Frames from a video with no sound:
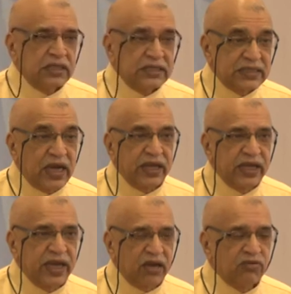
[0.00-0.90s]

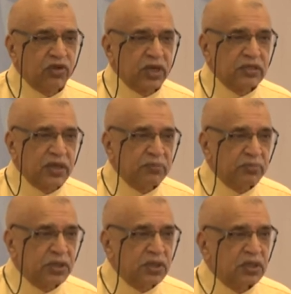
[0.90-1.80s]
Sankhya, for
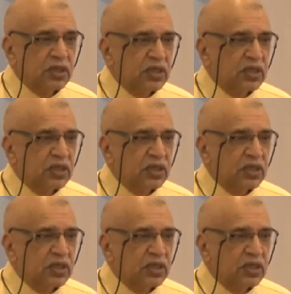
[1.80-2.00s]
example,